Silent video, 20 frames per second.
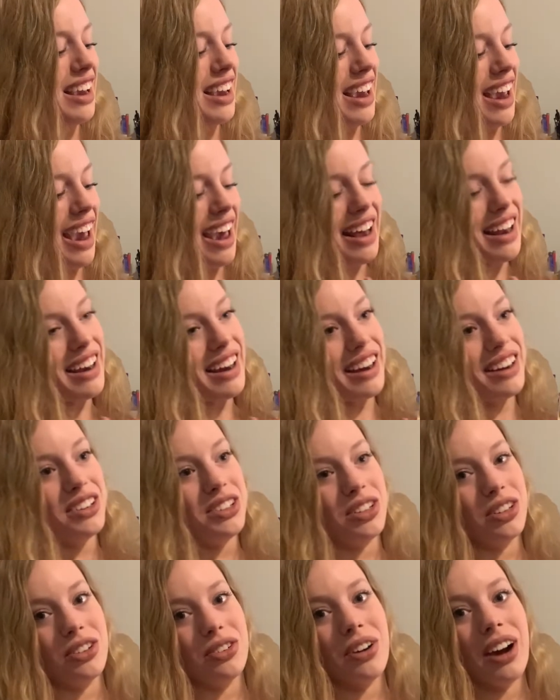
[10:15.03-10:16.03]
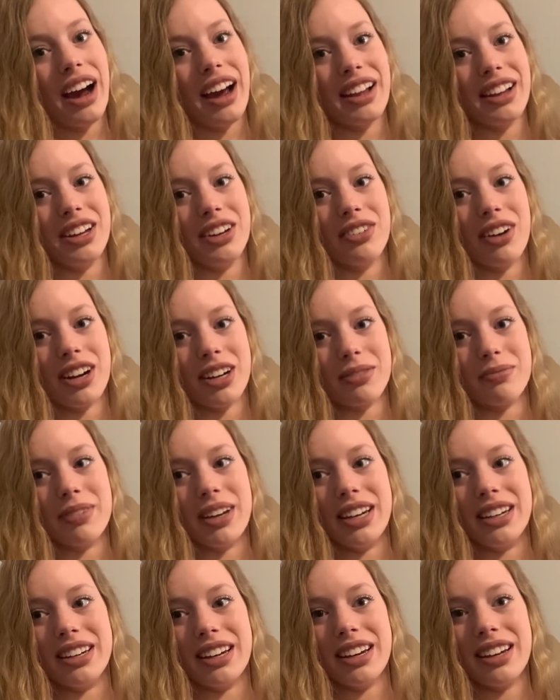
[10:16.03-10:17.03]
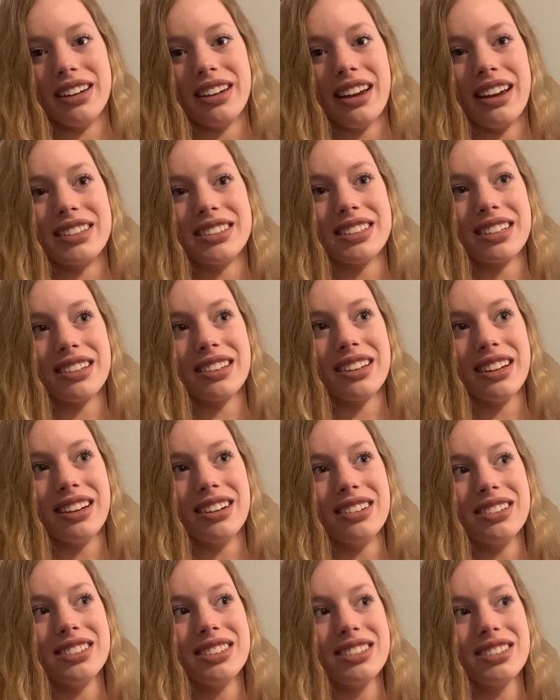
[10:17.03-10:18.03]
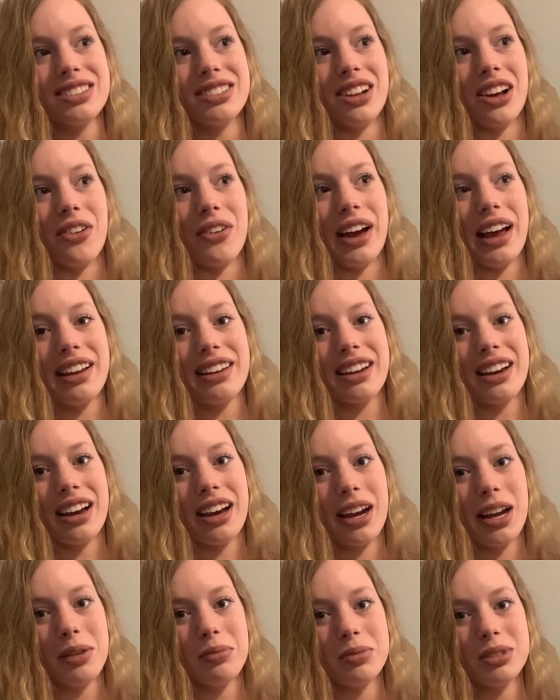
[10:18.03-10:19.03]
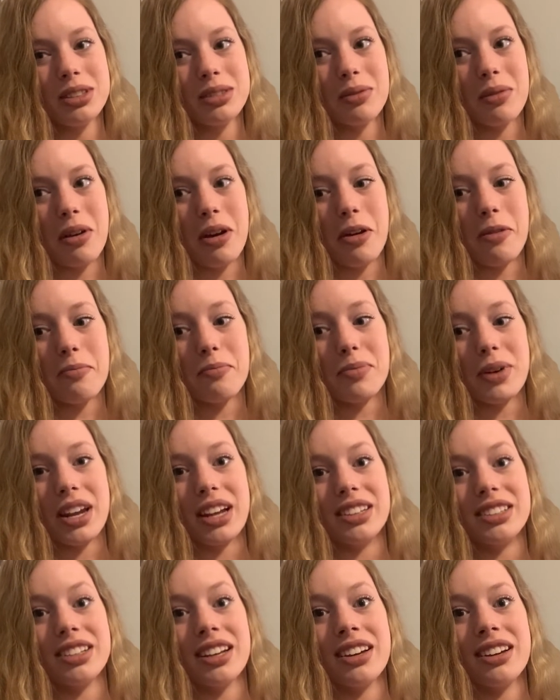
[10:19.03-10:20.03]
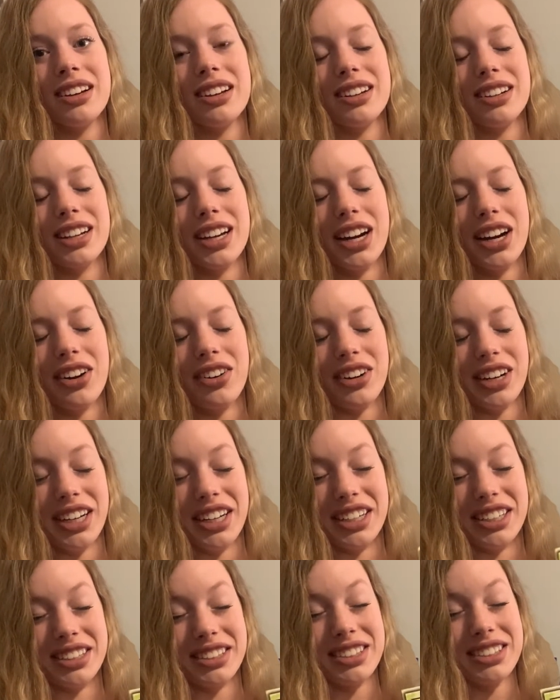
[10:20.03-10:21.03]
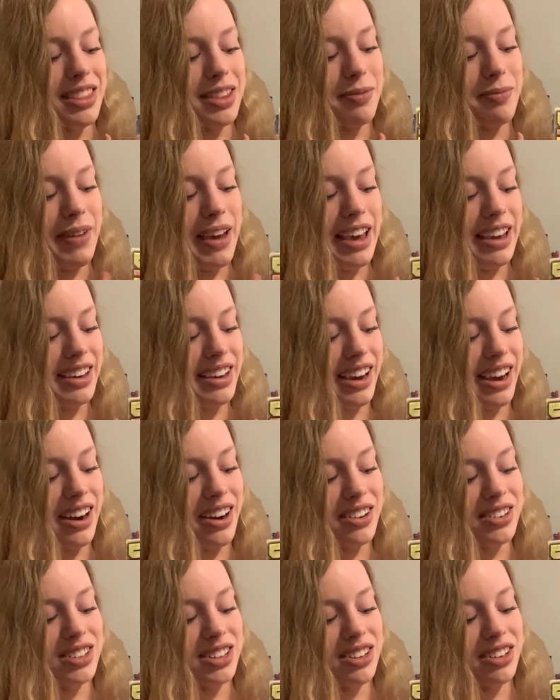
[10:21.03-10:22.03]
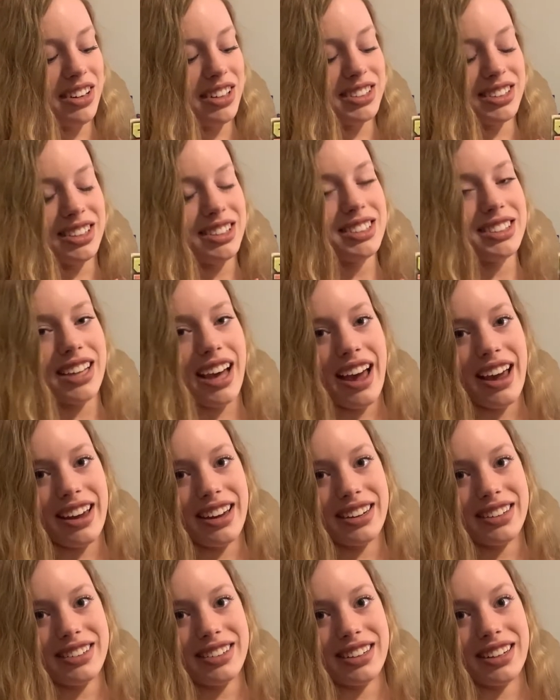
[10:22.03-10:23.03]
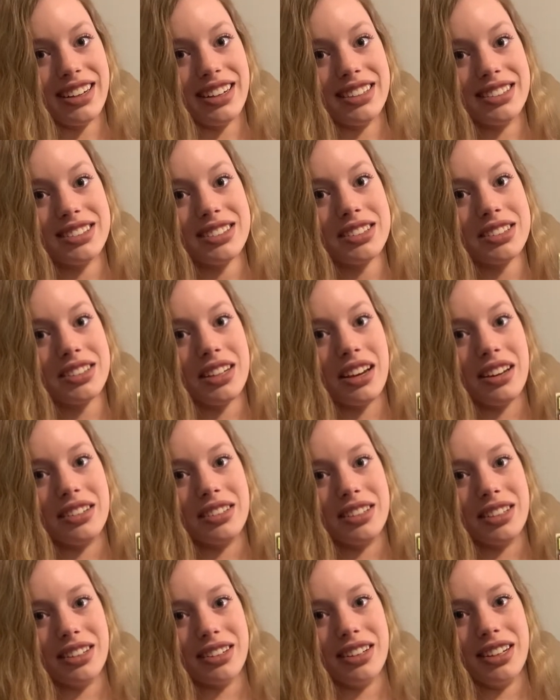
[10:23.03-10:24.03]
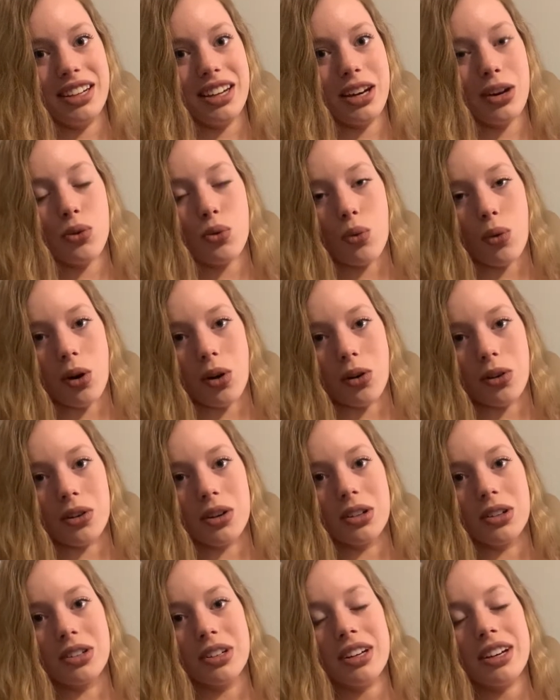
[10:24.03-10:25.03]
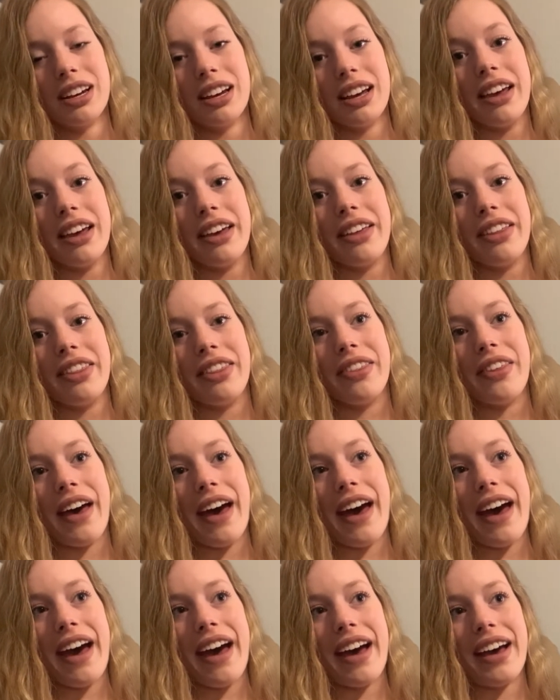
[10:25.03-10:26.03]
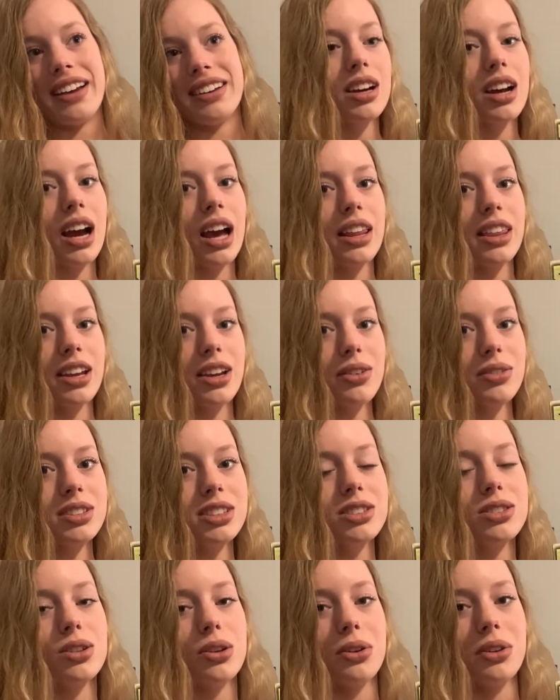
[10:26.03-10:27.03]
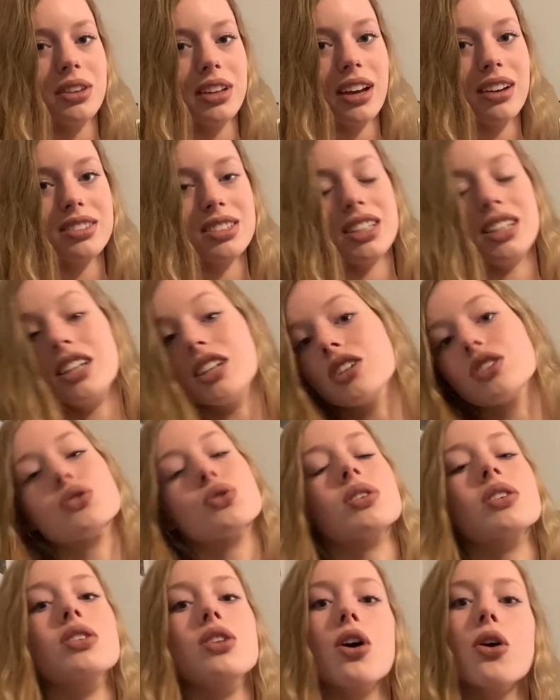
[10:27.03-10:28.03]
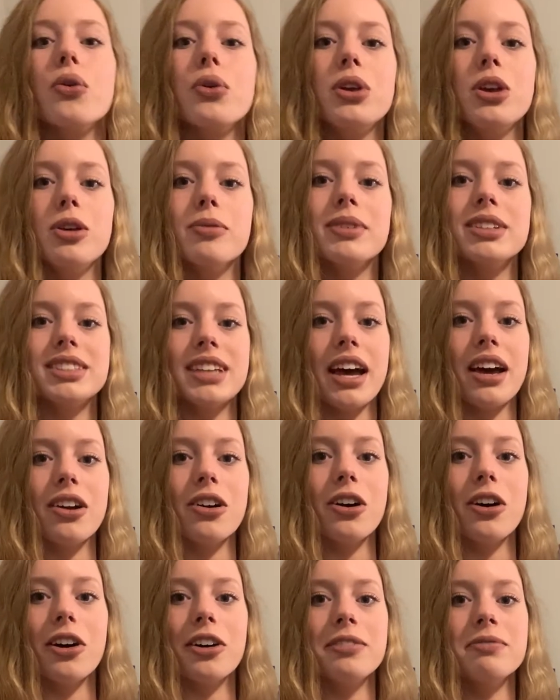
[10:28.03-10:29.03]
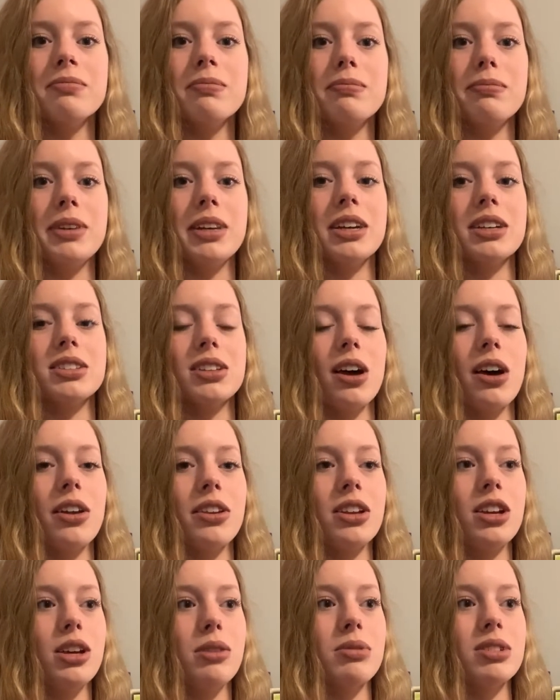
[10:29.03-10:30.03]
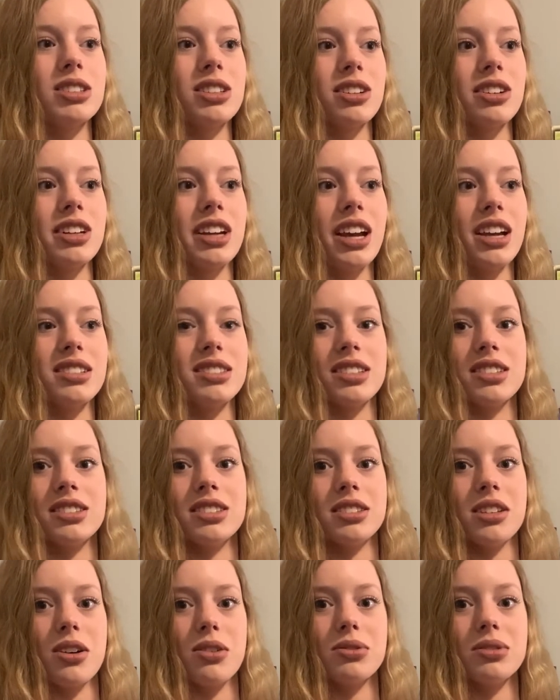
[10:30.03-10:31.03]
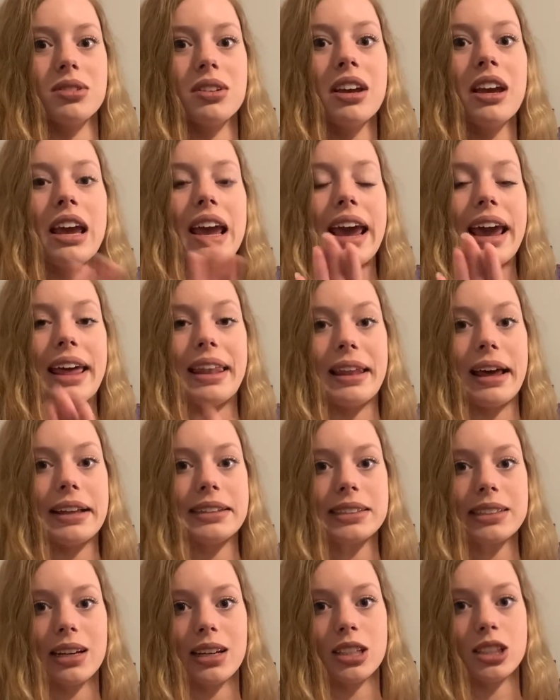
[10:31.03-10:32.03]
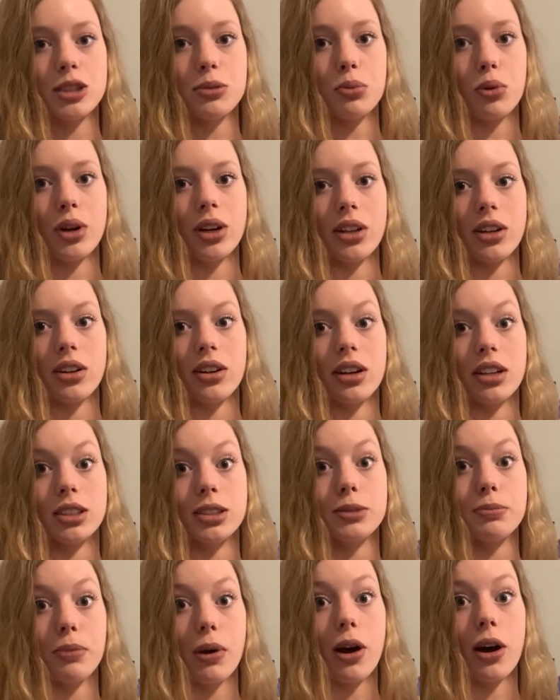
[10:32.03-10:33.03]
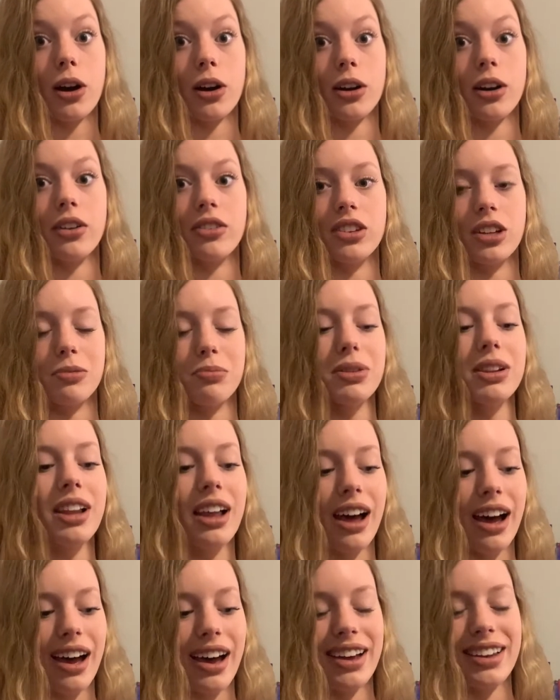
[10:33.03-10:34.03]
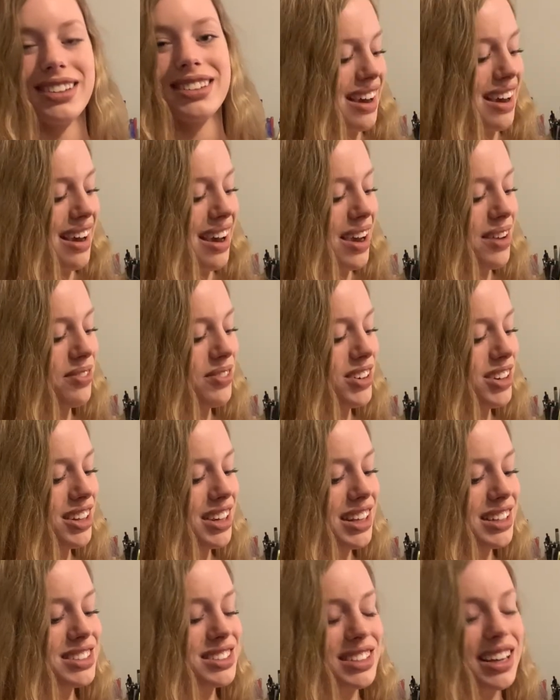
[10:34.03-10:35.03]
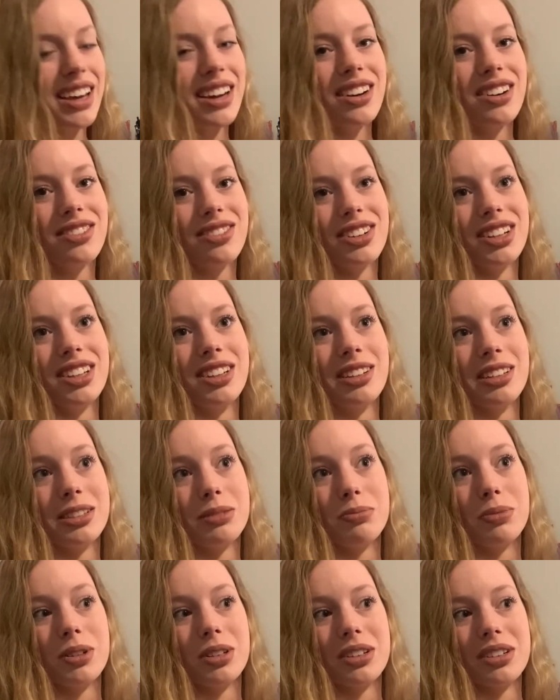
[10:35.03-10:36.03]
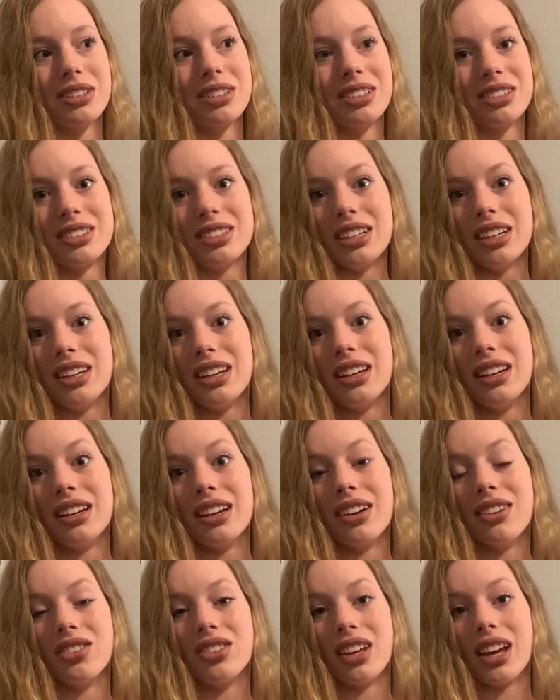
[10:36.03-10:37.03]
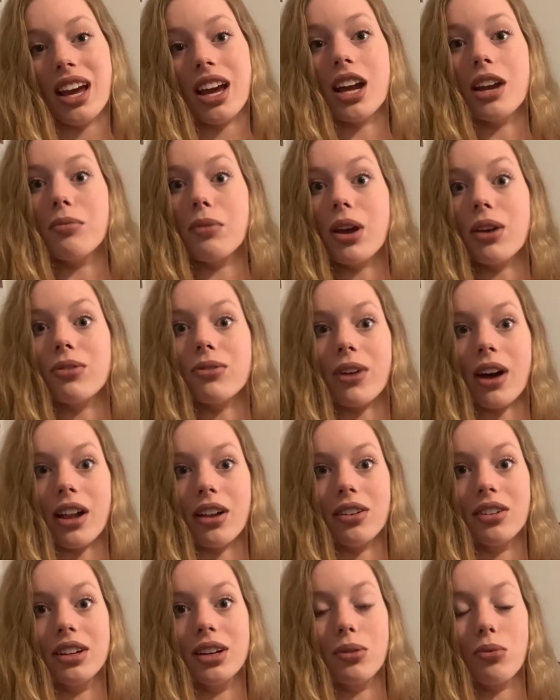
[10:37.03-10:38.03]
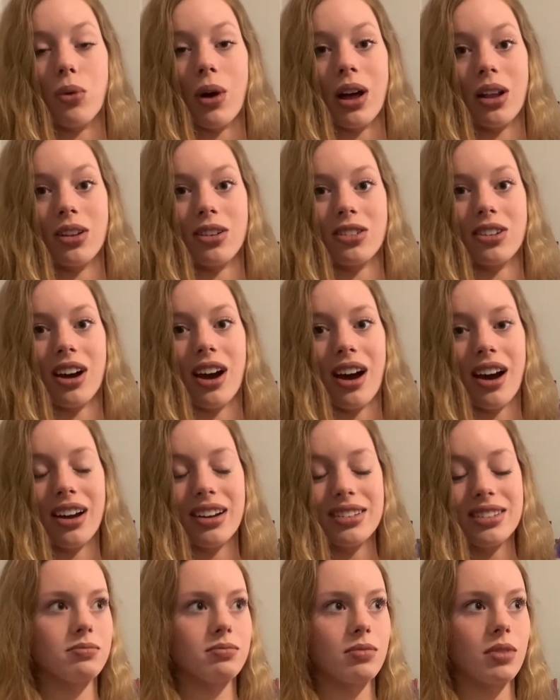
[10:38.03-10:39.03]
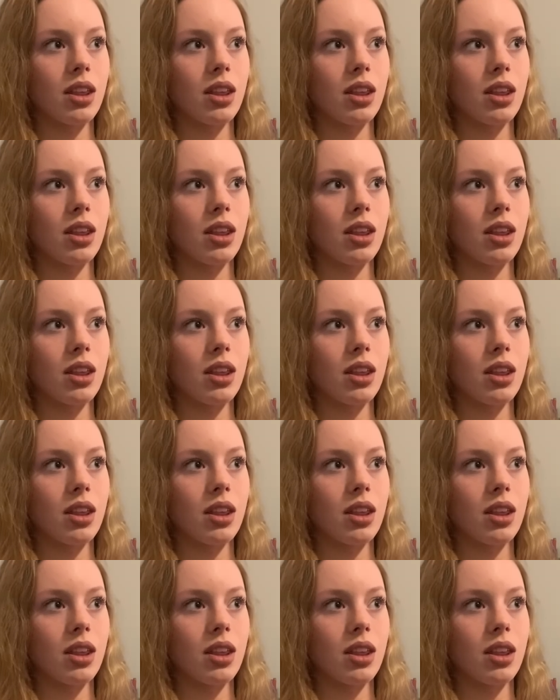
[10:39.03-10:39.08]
And I do highly recommend it. It's a little slow at times, but it's hilarious. The main character is a scientist dealing in a world that I think it was 2,000 years with no humans at all, because all the humans are encased in stone. And that's not a spoiler, it's part of the plot. I'm really excited to read this book to see if the anime followed it well or not.